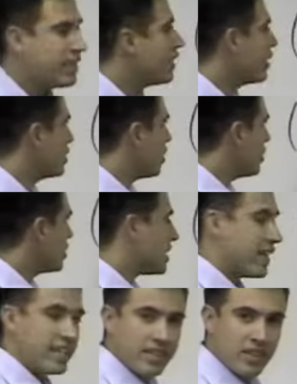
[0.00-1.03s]
they're
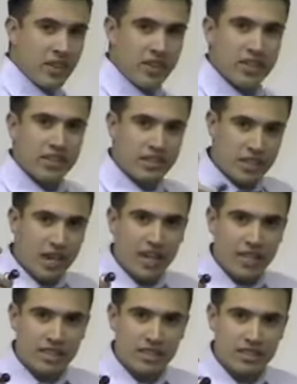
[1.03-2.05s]
associating, or they're
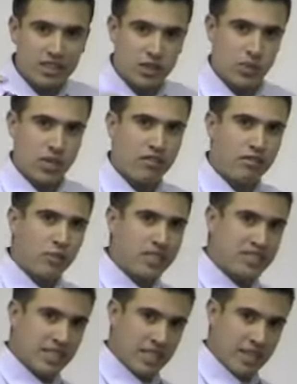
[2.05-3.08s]
talking. So whenever we
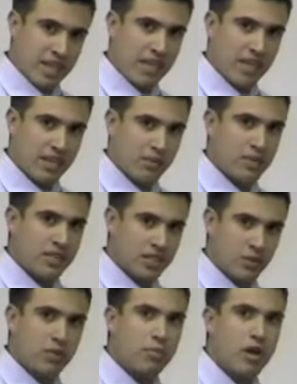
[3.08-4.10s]
see that and we're
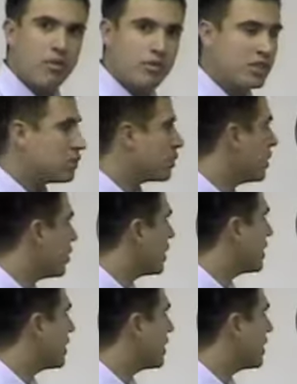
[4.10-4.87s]
dealing with properties, we know